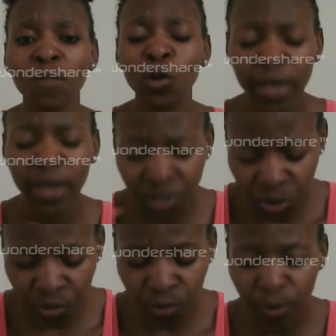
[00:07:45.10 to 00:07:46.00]
who can
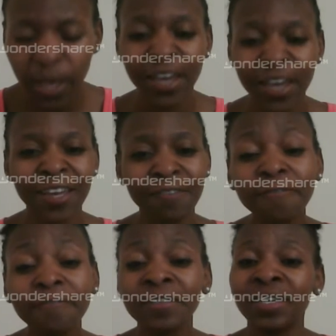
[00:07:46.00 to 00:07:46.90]
do
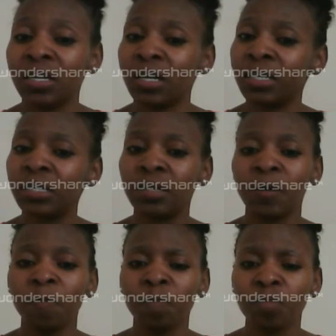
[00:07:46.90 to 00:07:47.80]
infinitely
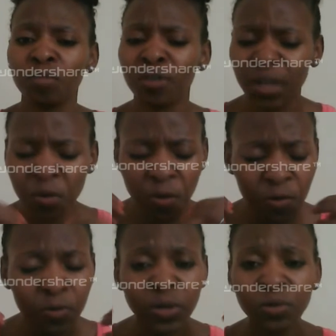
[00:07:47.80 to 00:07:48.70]
more than
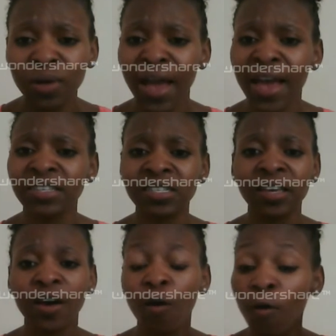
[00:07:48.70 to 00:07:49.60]
all we could ask
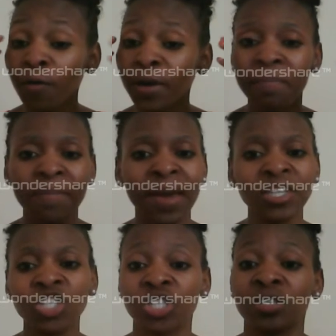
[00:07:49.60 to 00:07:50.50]
or
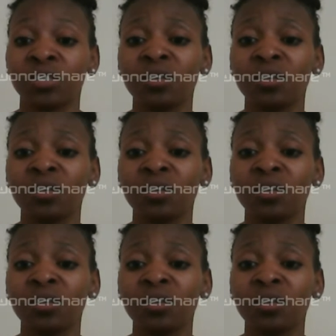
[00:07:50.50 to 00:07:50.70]
imagine,